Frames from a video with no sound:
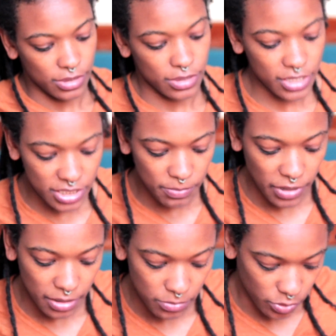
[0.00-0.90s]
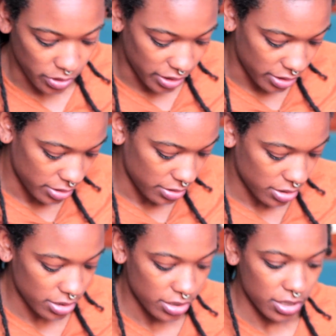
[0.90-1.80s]
This bad boy
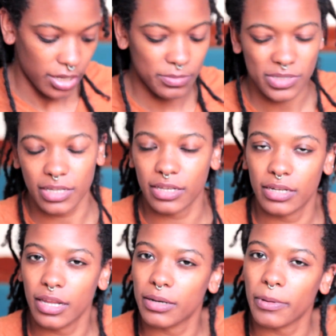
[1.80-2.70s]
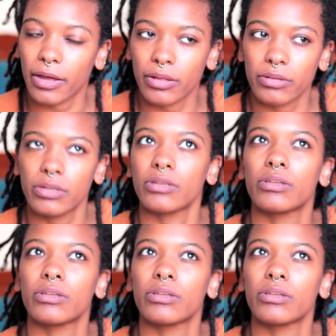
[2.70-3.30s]
comes in at about,